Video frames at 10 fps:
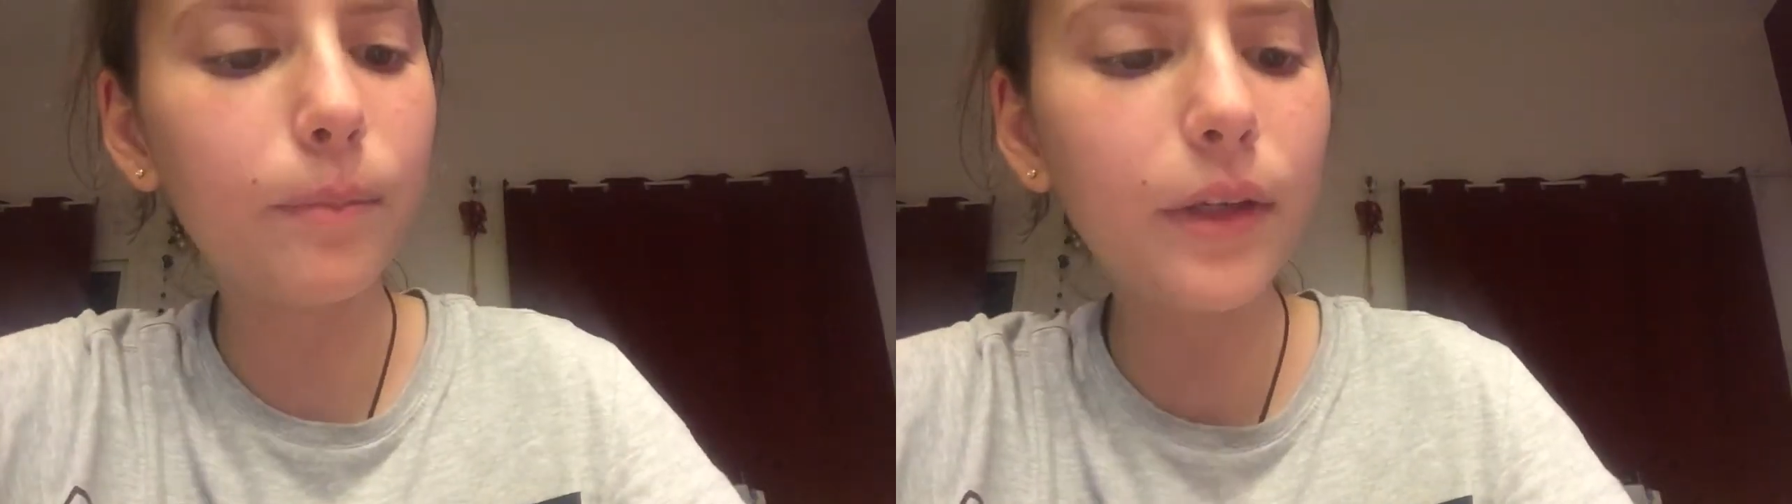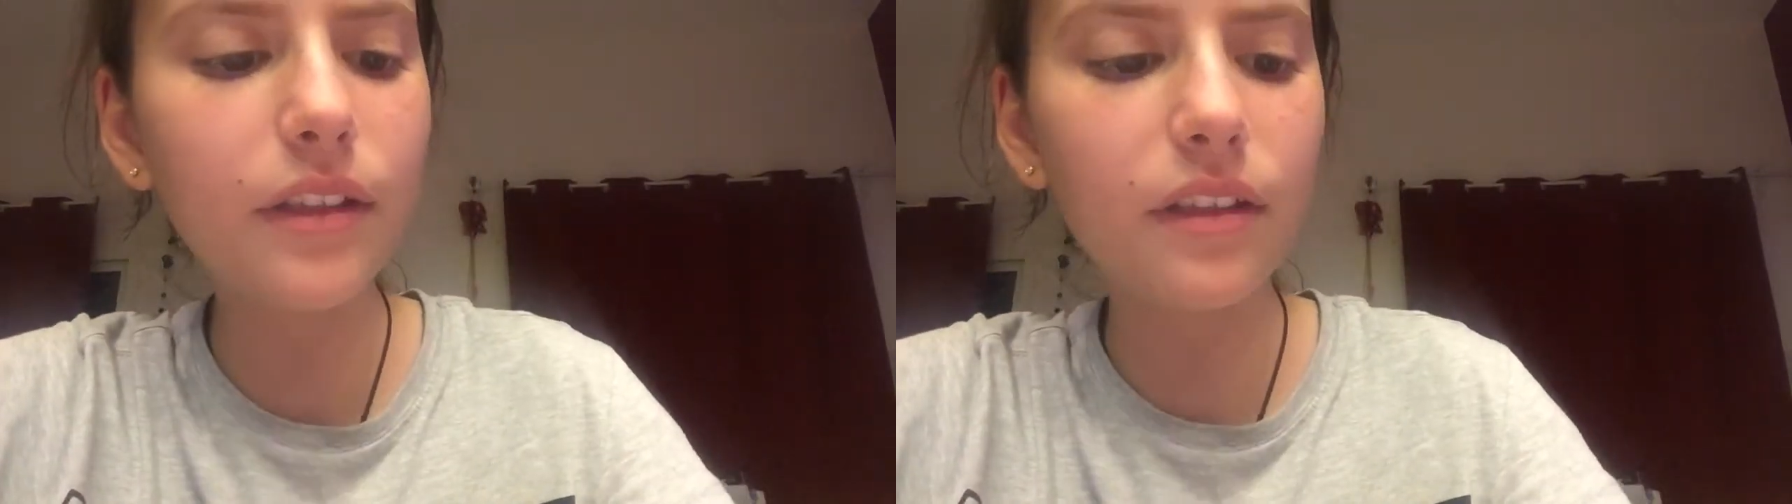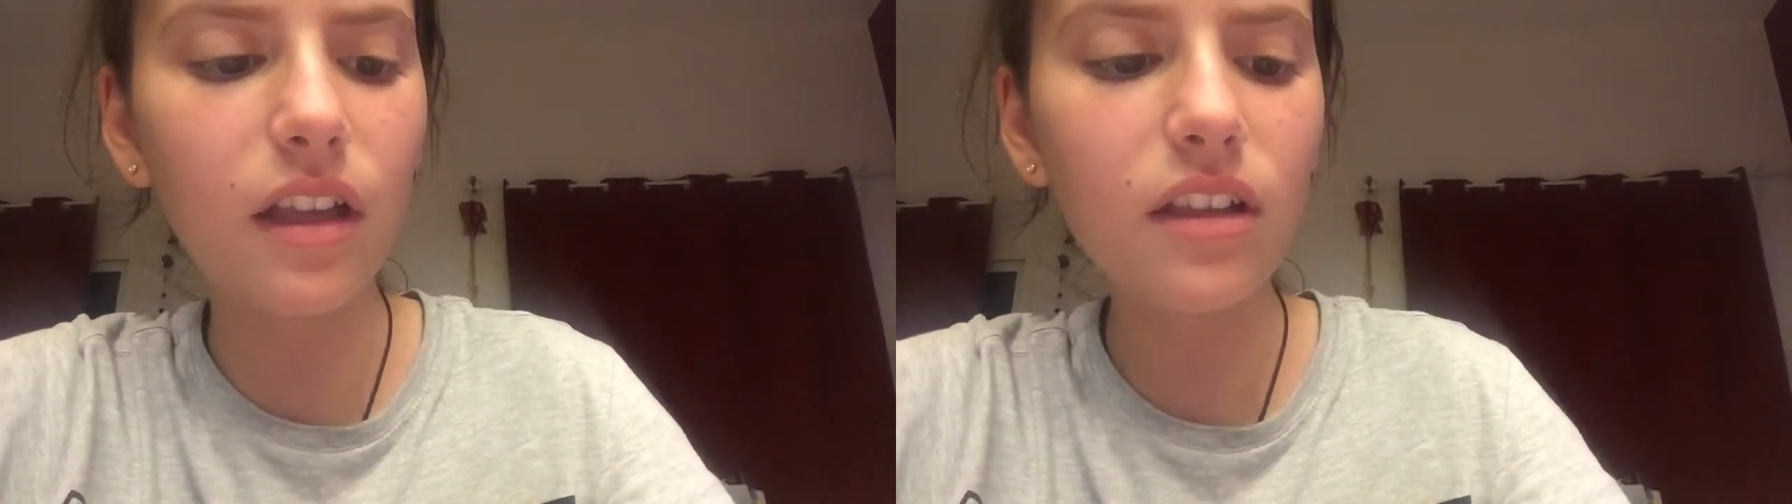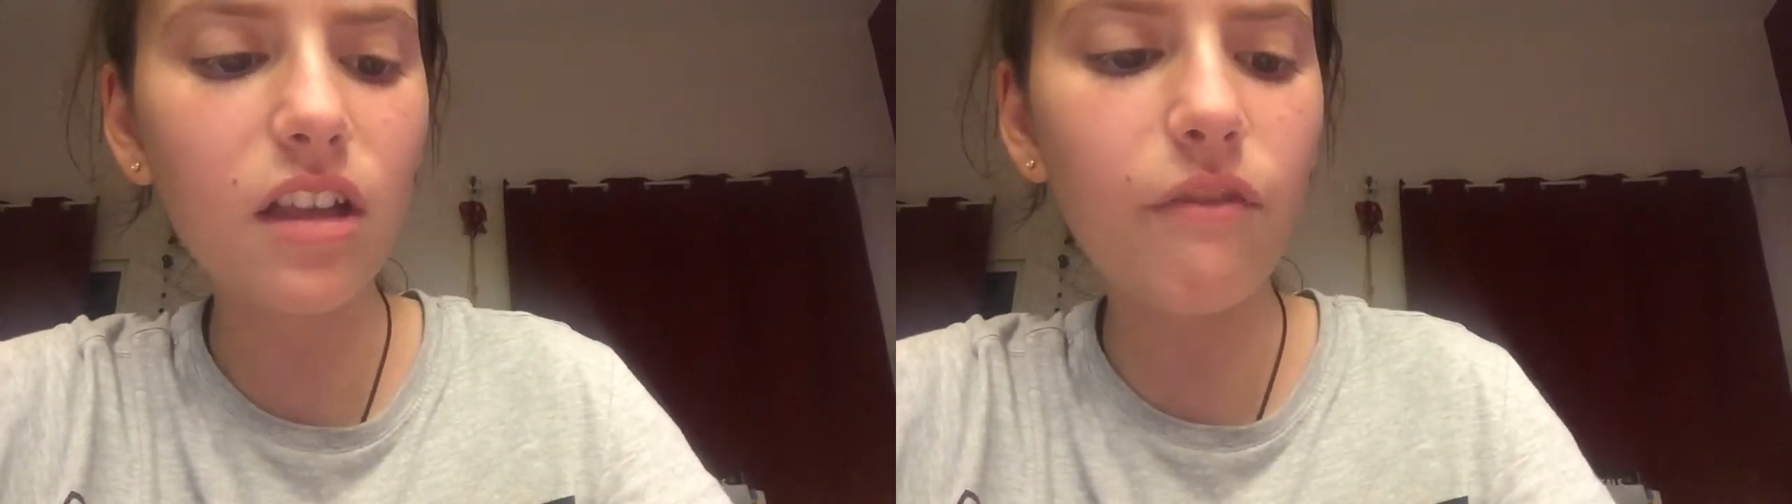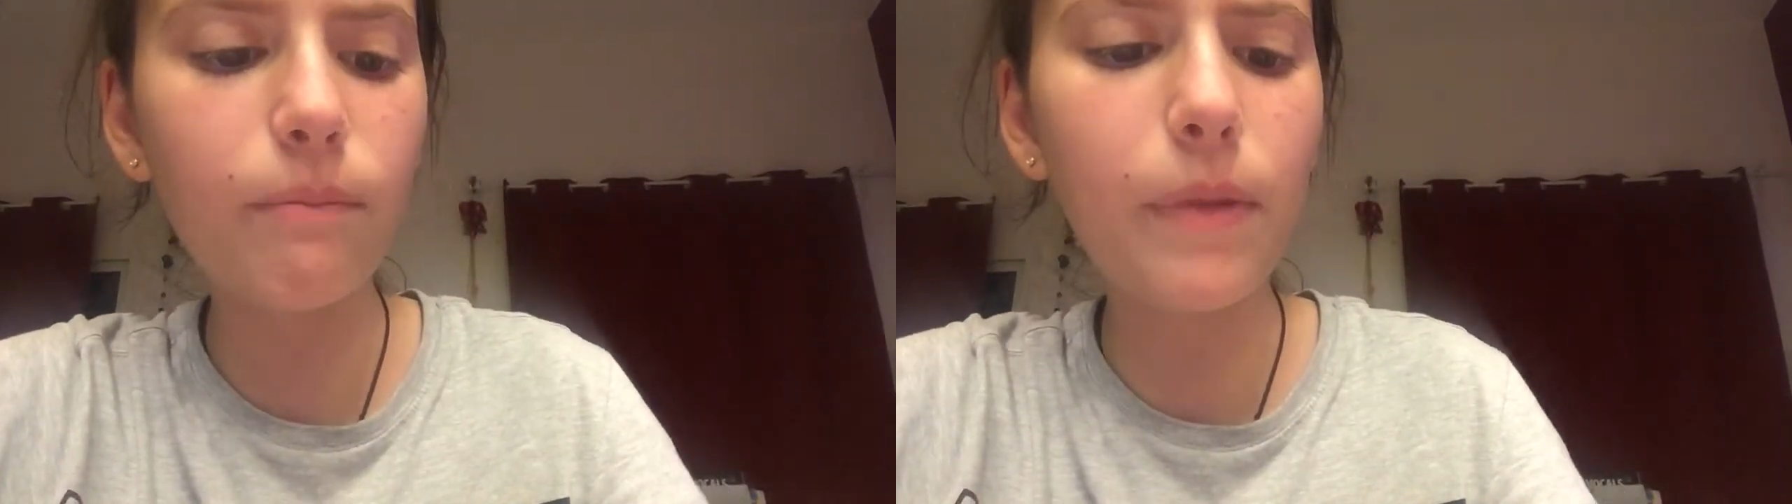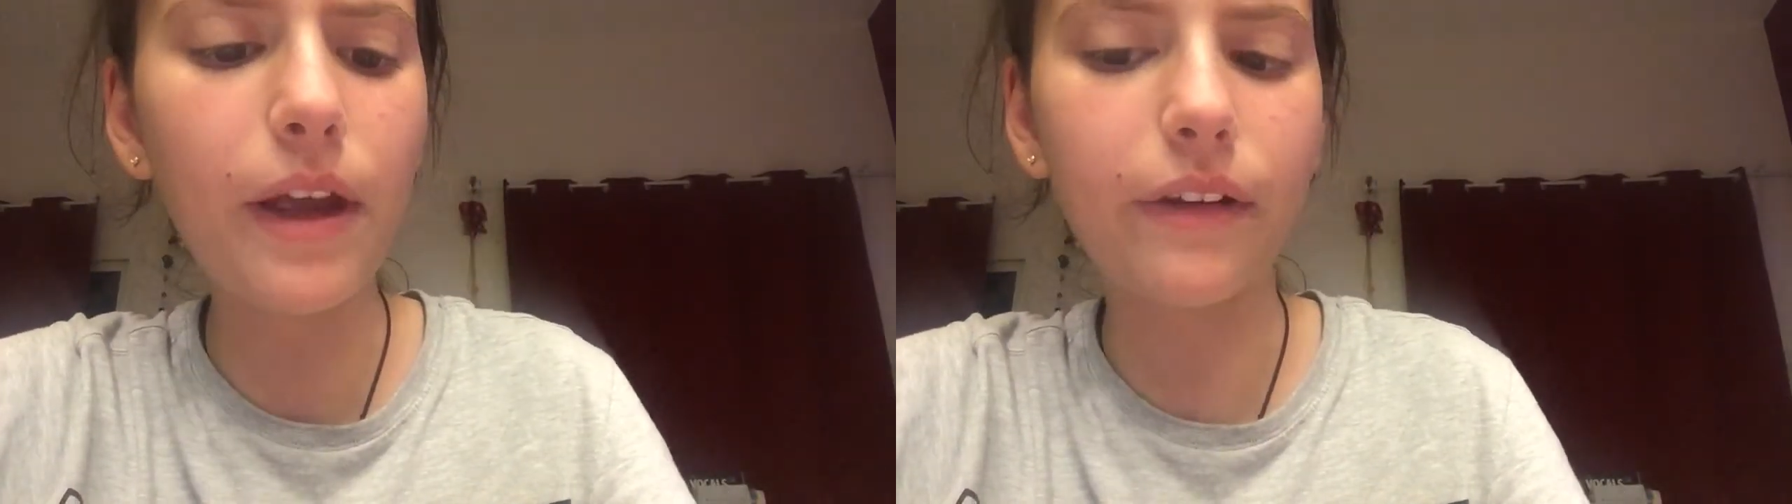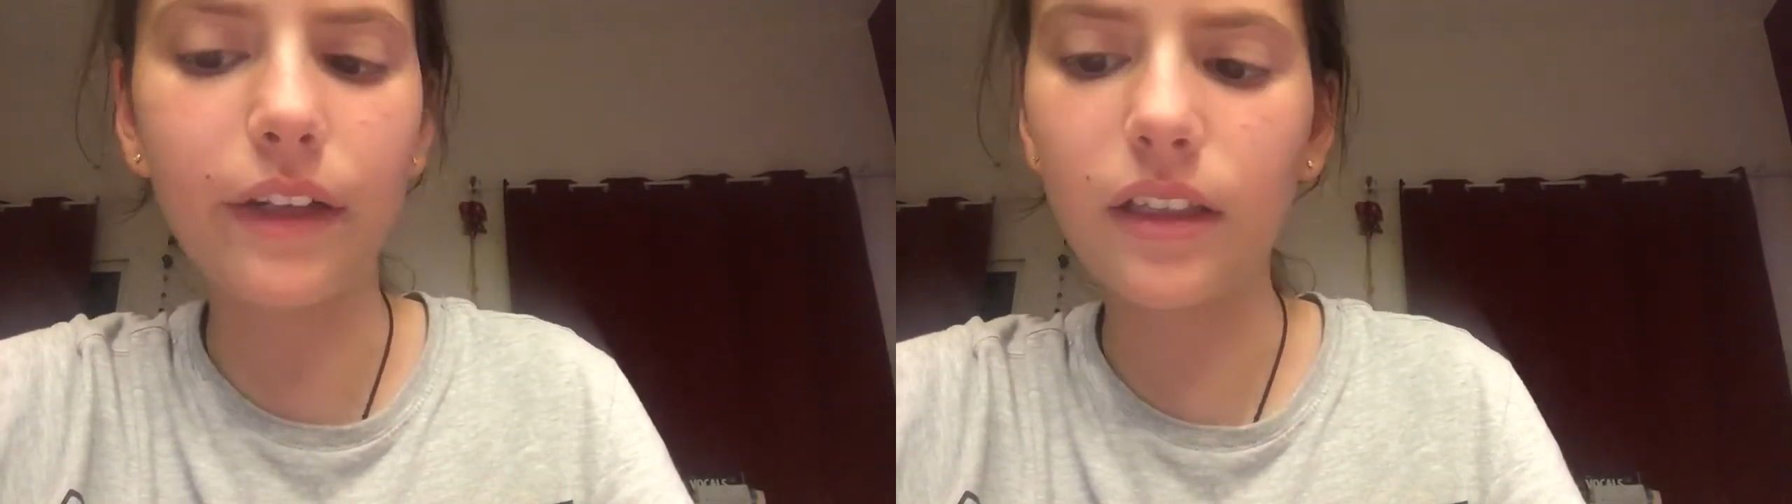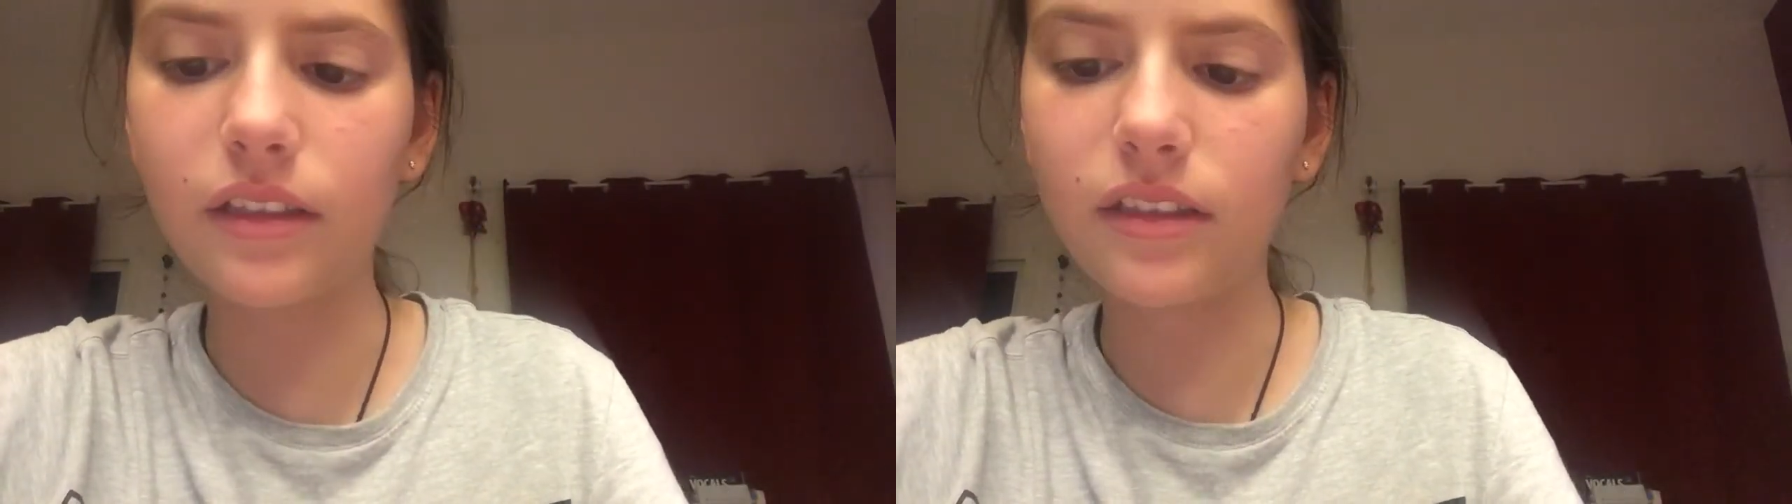business of
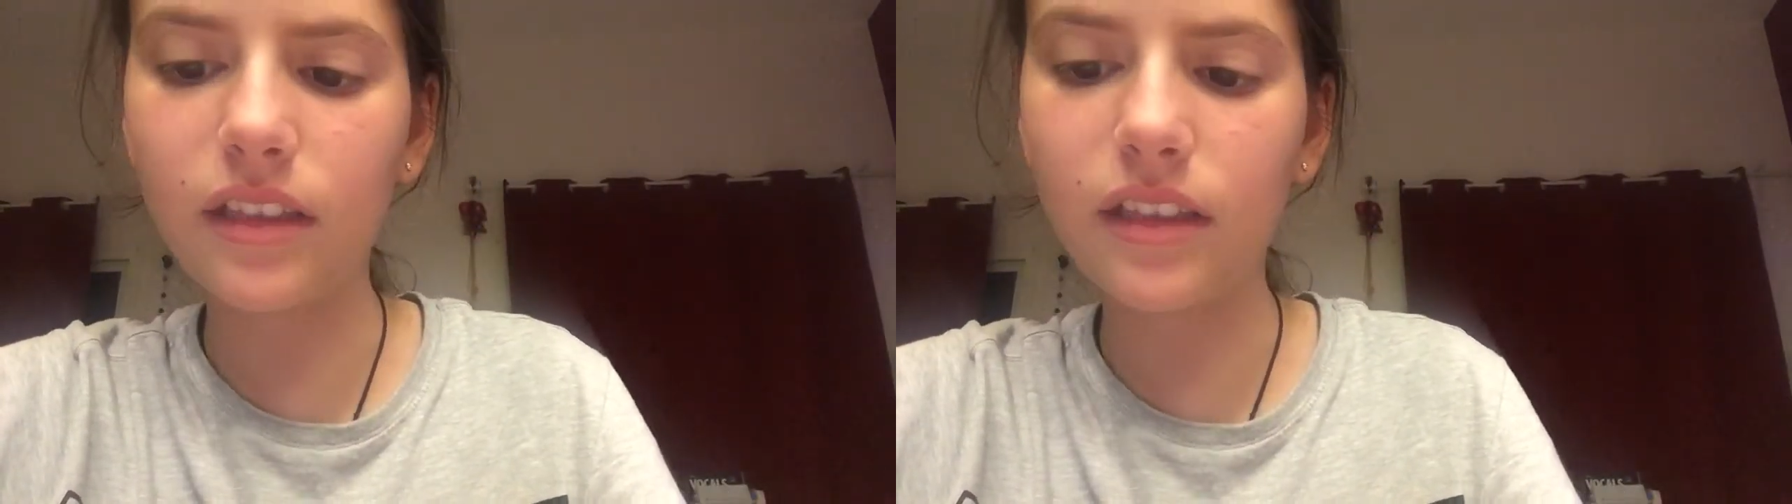burying